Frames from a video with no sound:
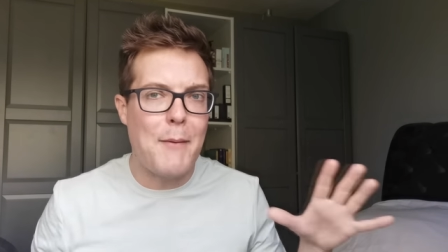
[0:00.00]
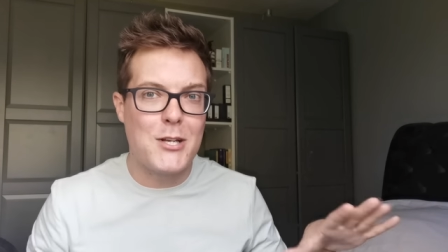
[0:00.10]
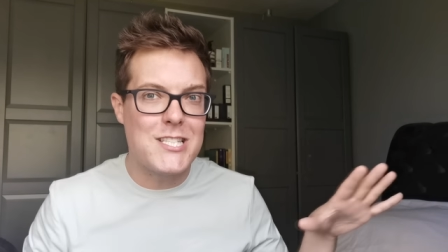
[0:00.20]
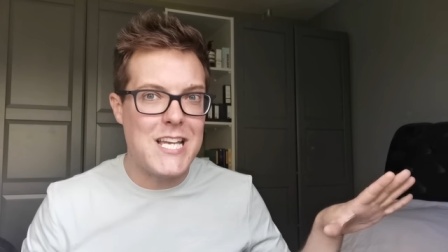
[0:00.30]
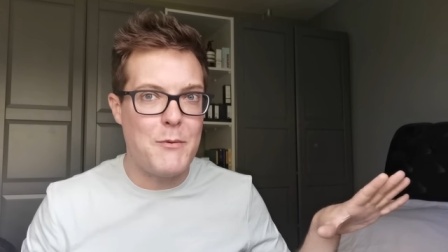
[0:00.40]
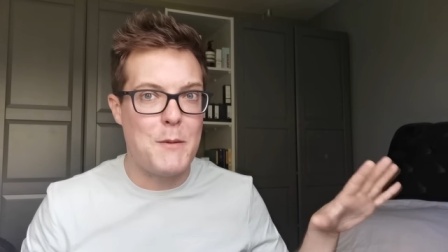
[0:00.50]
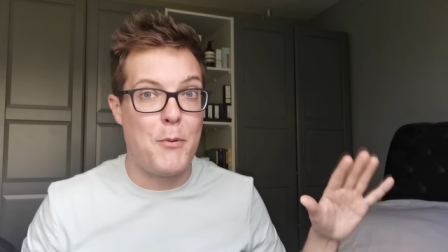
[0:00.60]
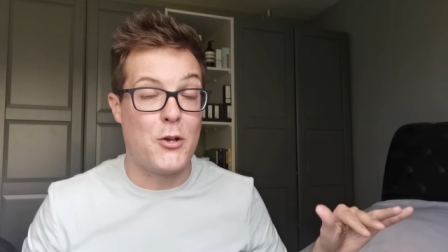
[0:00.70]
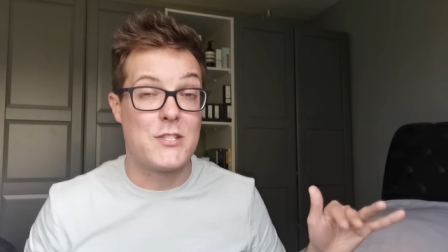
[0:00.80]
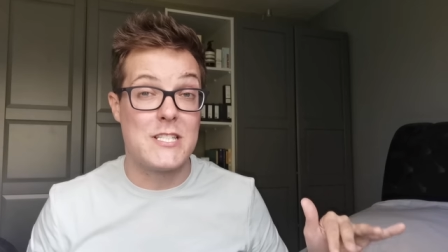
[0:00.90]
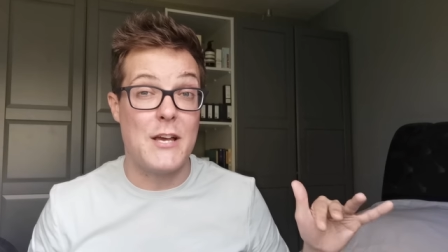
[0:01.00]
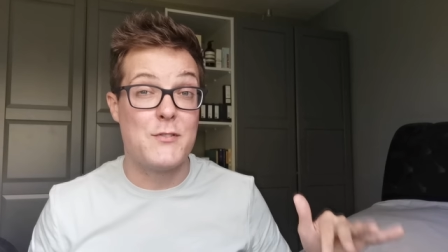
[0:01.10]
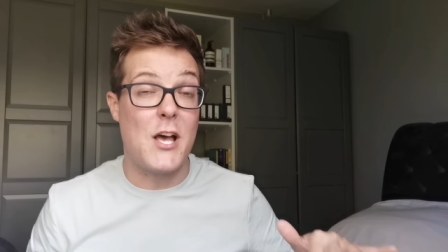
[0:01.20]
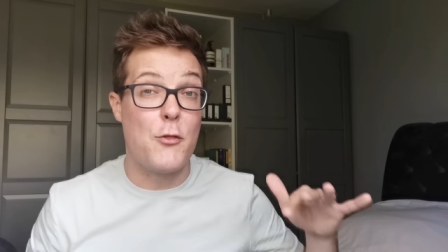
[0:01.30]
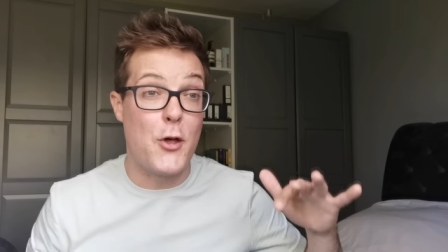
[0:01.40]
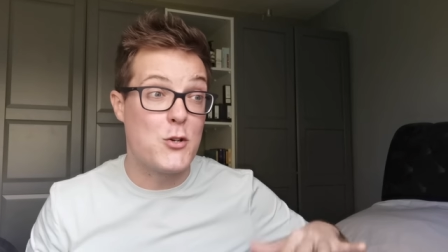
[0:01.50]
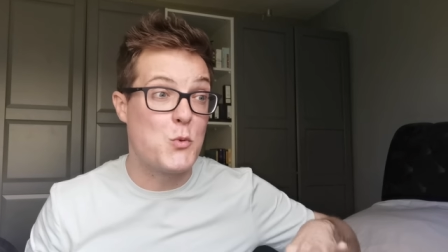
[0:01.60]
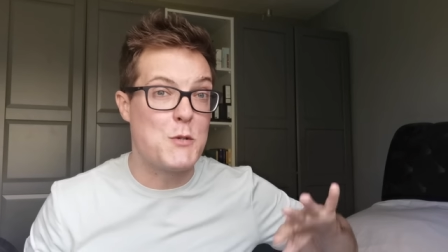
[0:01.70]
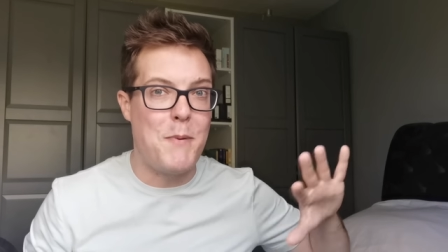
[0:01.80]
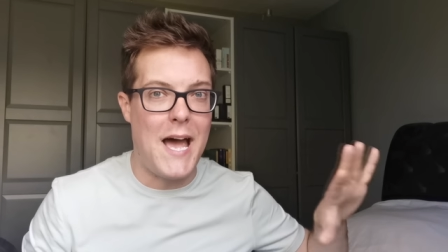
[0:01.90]
I'm going to start with the positives and
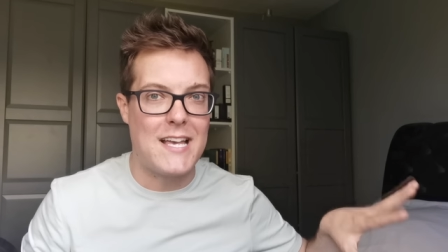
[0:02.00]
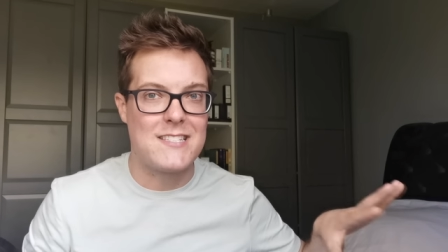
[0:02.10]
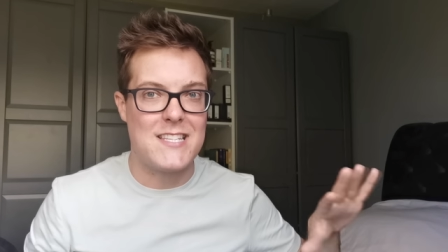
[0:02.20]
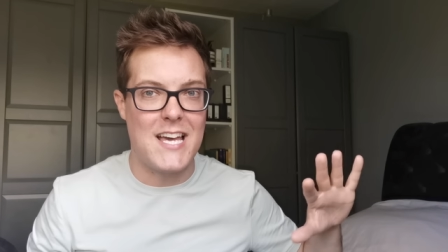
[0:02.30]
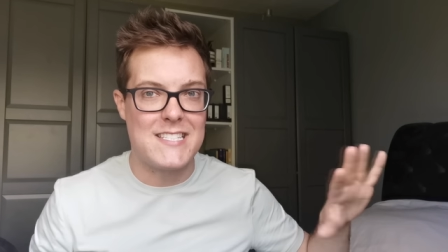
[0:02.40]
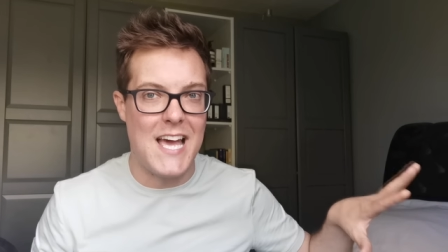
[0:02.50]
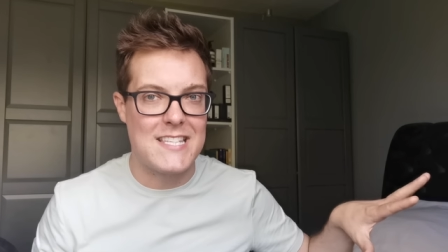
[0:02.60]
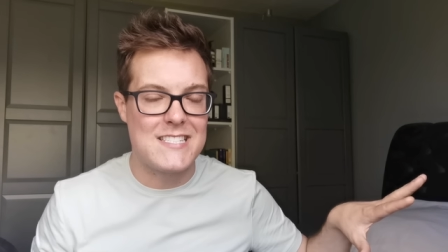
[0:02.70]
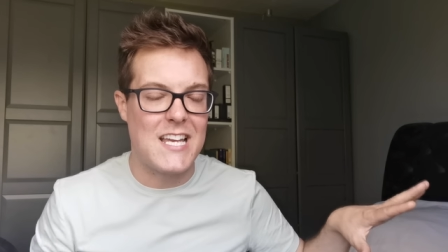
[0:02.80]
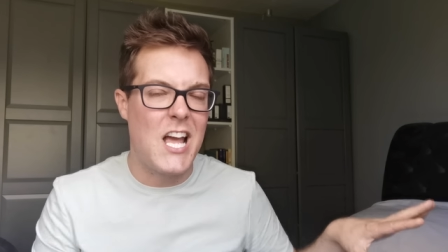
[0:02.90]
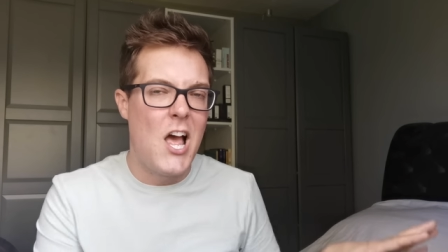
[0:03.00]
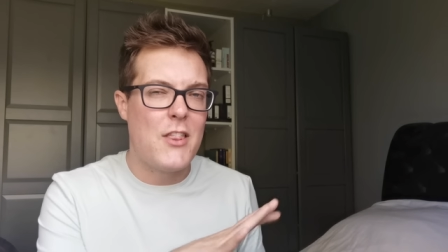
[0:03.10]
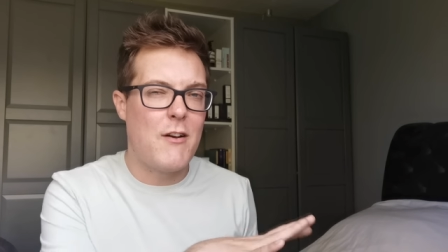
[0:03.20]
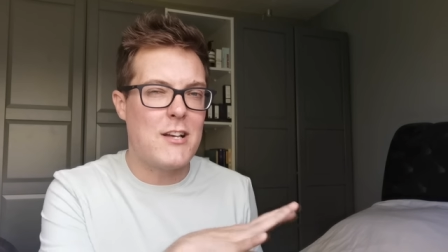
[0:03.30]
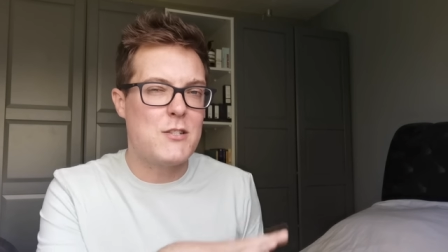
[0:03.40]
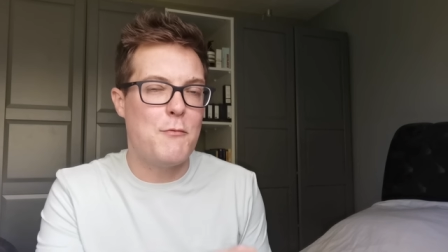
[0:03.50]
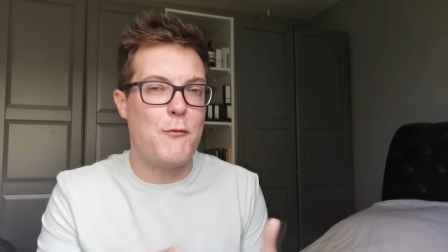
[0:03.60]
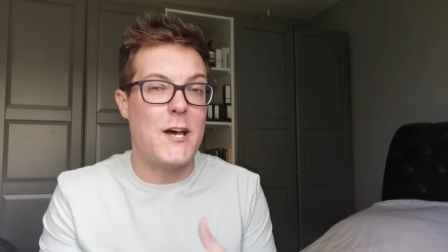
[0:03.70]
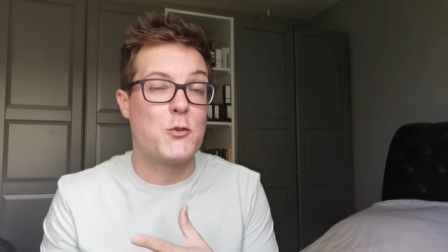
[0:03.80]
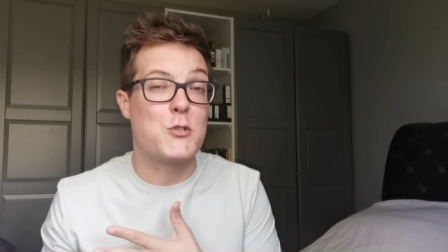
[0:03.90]
those which passed their testing. There are some
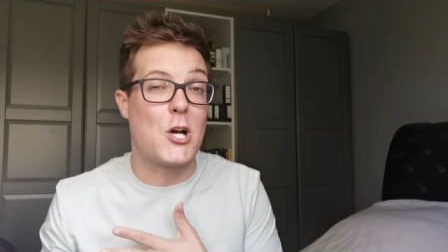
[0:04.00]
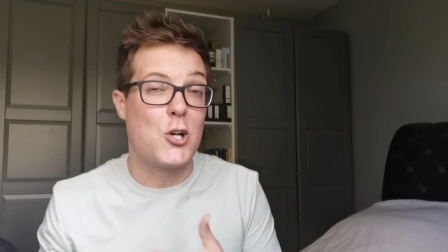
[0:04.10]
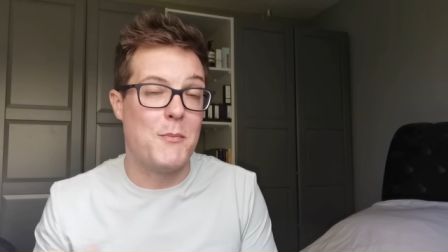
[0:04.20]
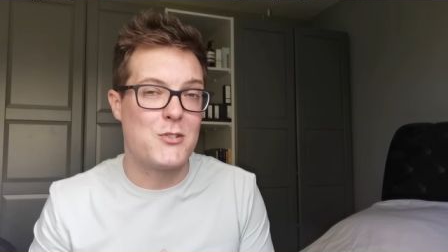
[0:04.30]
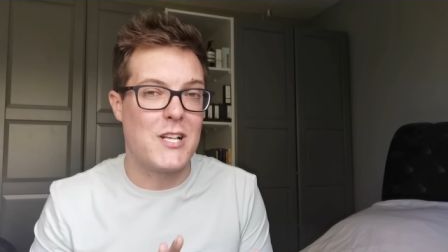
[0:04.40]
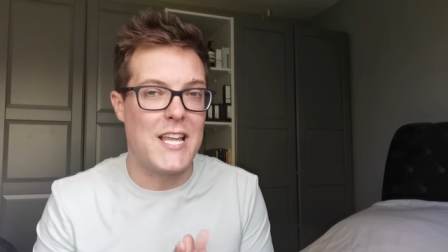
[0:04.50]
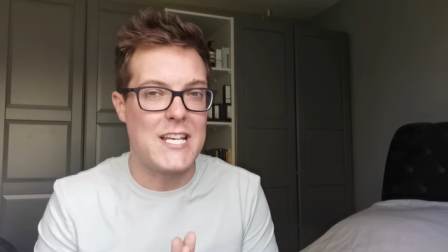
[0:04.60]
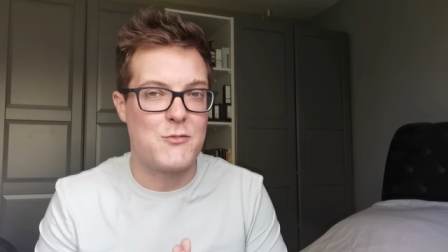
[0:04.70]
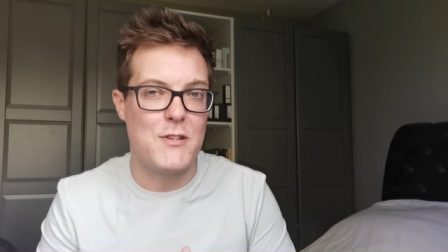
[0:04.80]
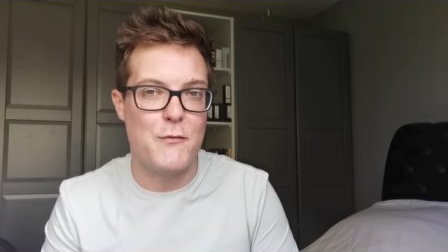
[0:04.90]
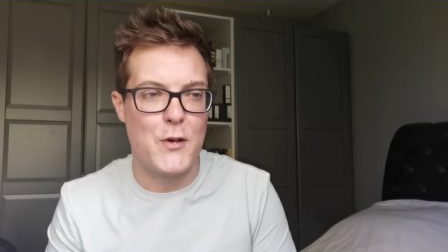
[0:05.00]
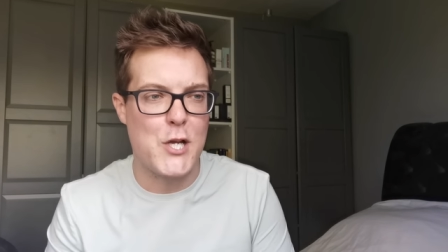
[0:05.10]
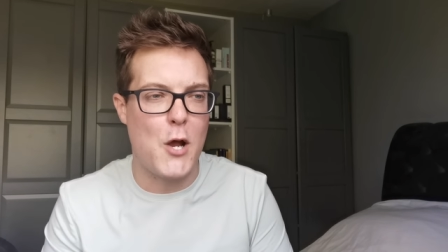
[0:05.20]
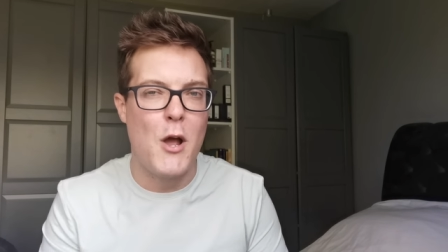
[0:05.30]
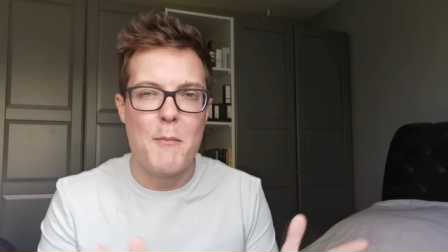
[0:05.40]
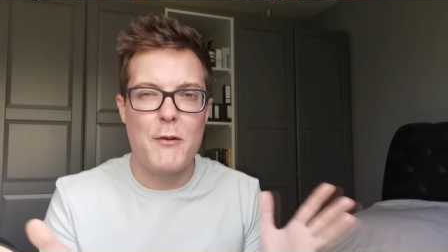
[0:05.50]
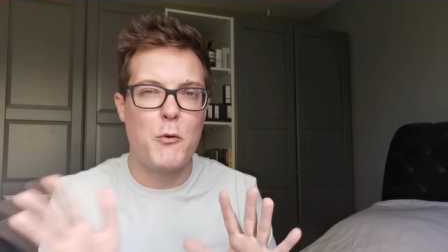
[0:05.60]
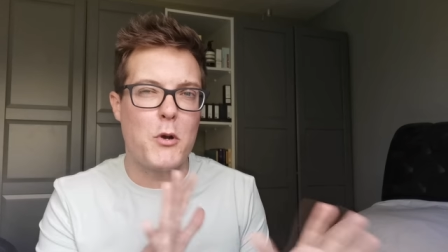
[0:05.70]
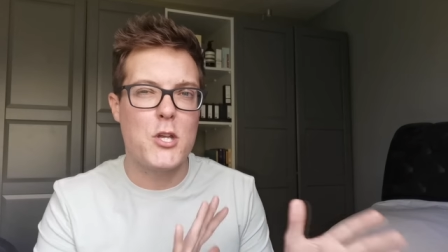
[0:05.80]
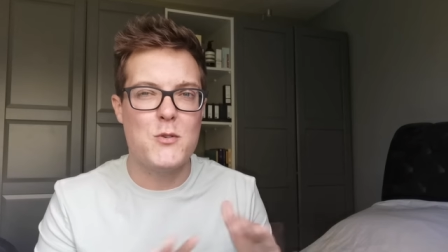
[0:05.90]
fails which I'll come onto later in the video, but
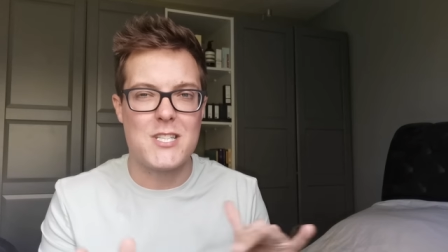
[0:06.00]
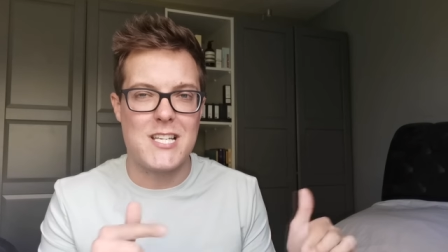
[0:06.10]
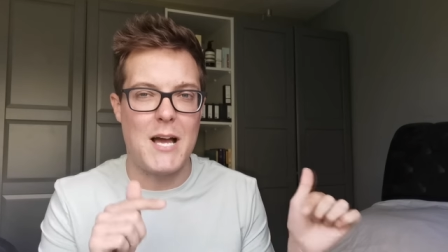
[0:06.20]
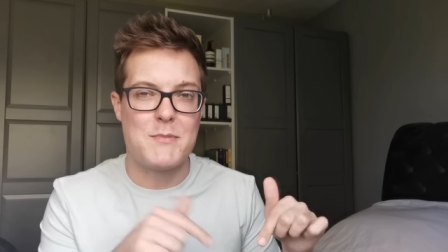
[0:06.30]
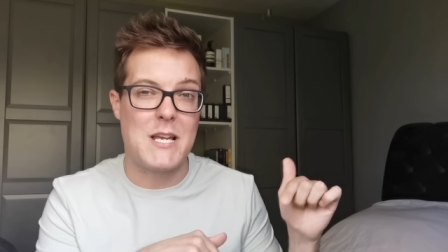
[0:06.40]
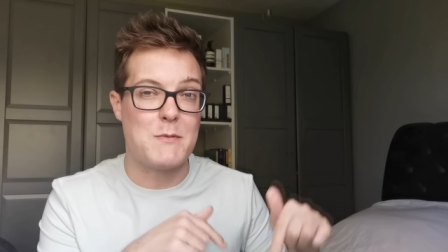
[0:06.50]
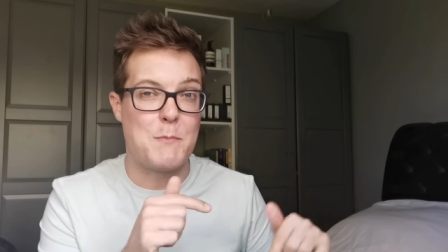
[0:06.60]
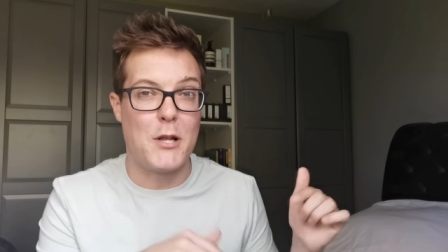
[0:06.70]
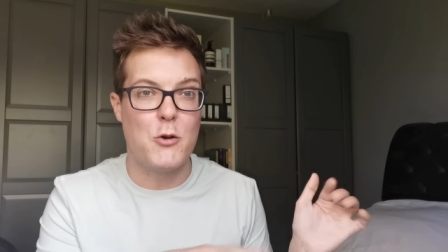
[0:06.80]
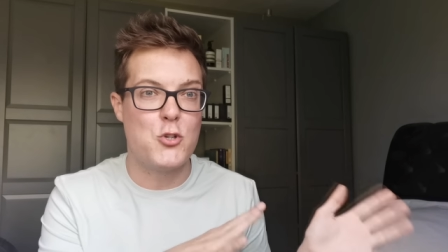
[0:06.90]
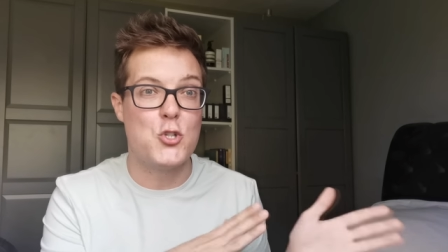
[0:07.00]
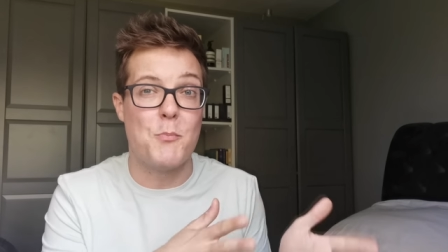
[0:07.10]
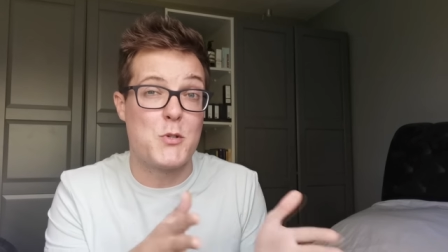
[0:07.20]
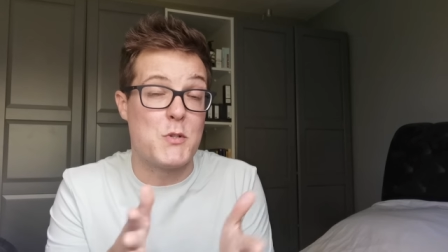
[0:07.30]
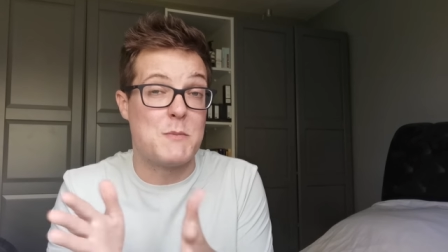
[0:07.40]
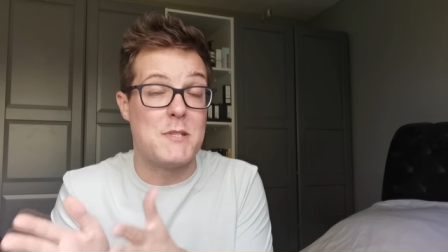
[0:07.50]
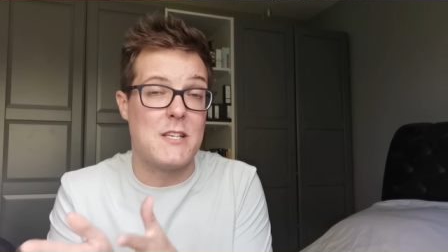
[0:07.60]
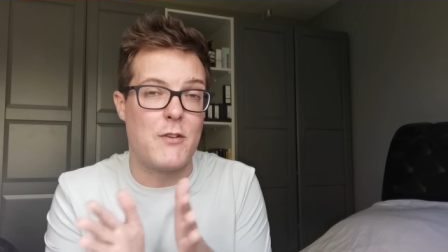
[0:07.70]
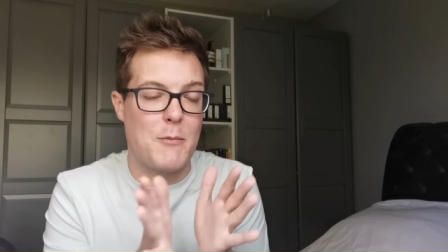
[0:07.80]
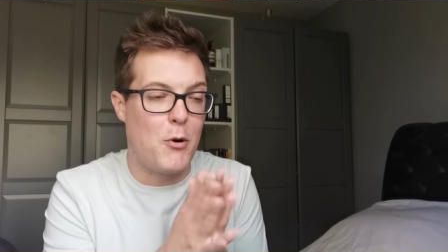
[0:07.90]
if you want to use the timestamps below to jump to a
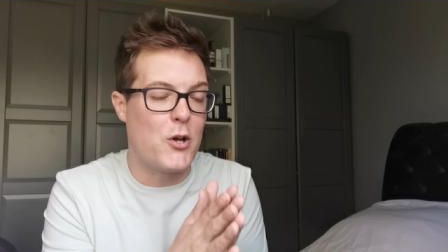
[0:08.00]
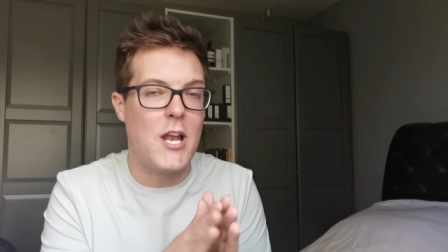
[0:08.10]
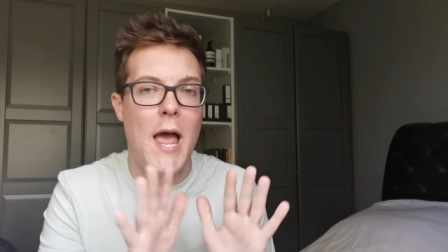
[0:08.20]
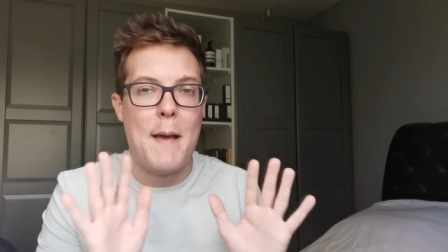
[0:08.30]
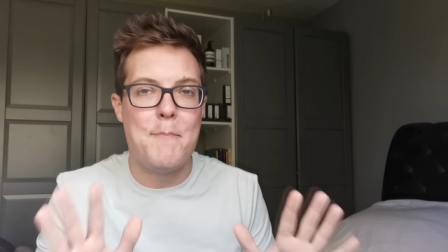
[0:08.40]
specific point,